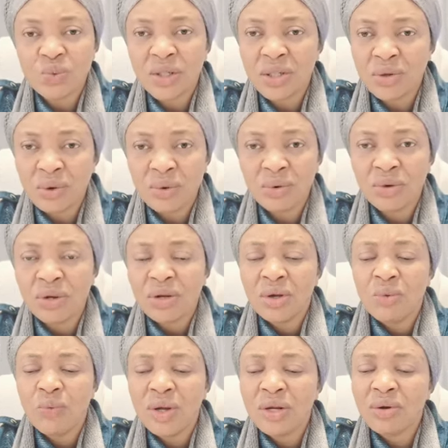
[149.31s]
We know
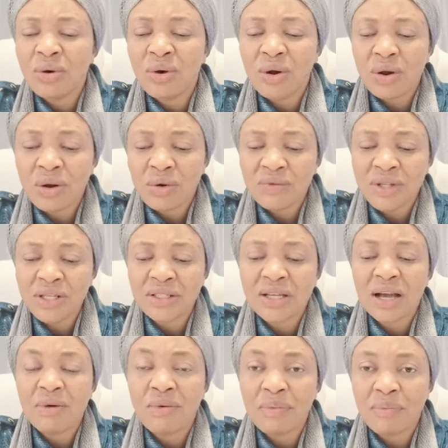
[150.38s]
all of this,
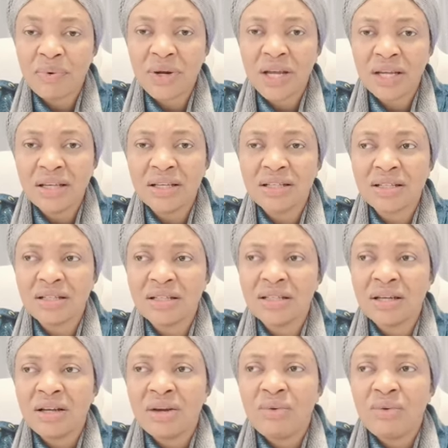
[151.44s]
and we pray against it.